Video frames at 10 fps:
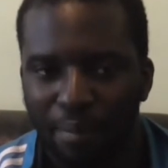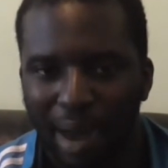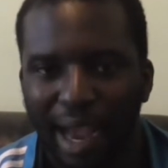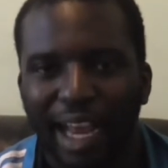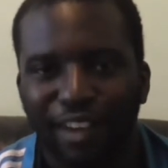
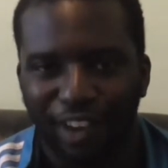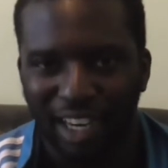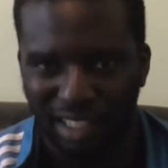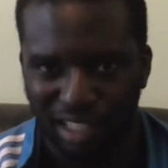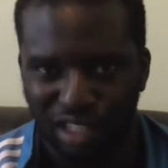my
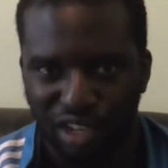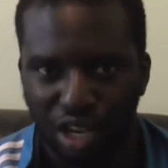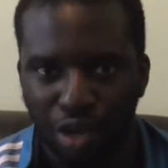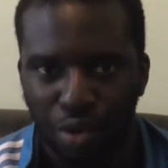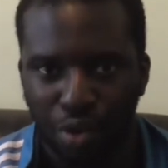advice is to
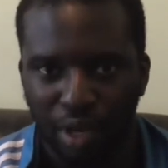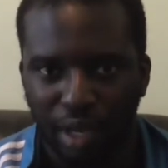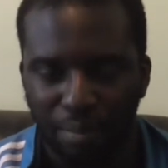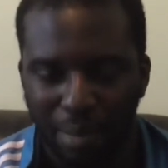you,